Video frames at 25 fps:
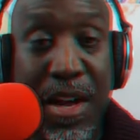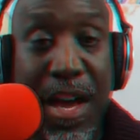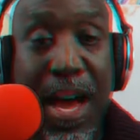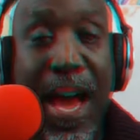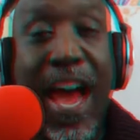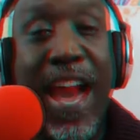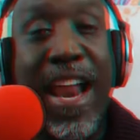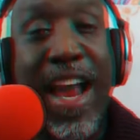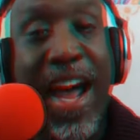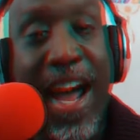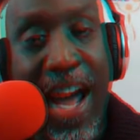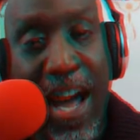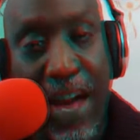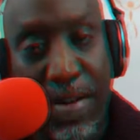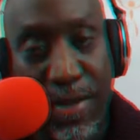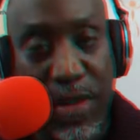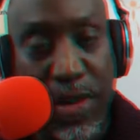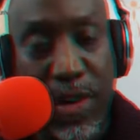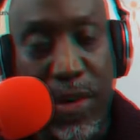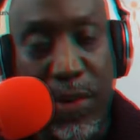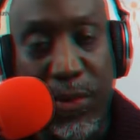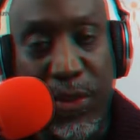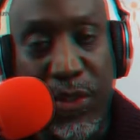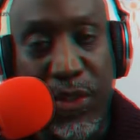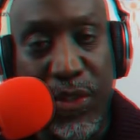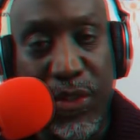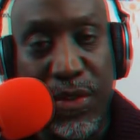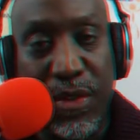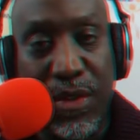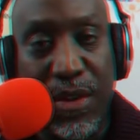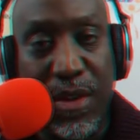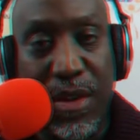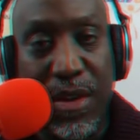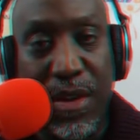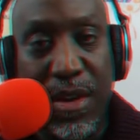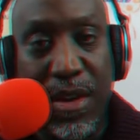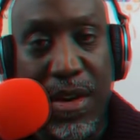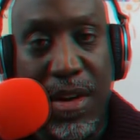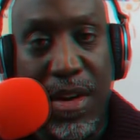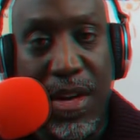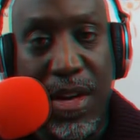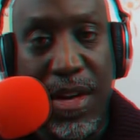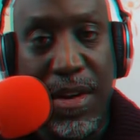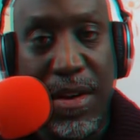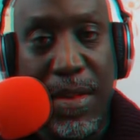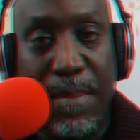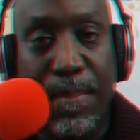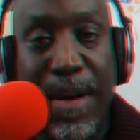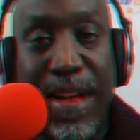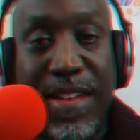and I have a coach.
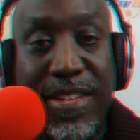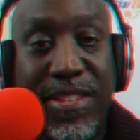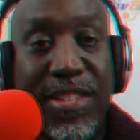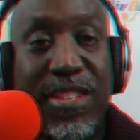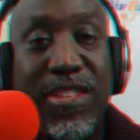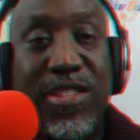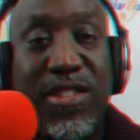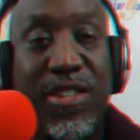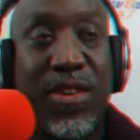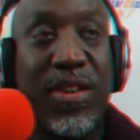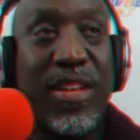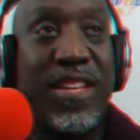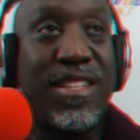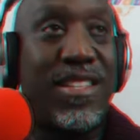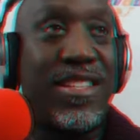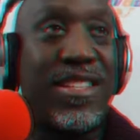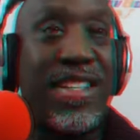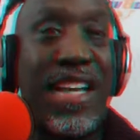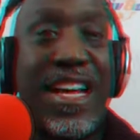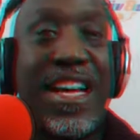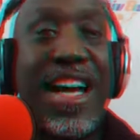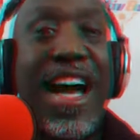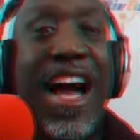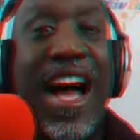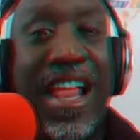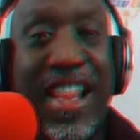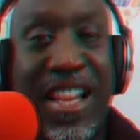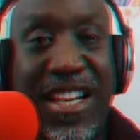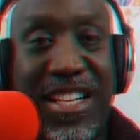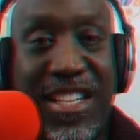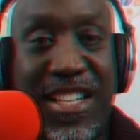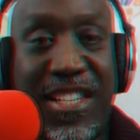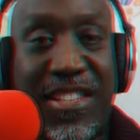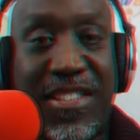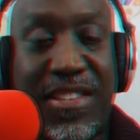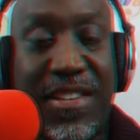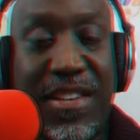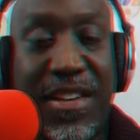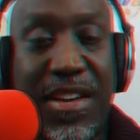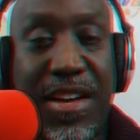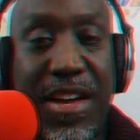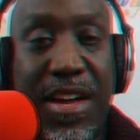My sister is a psychologist,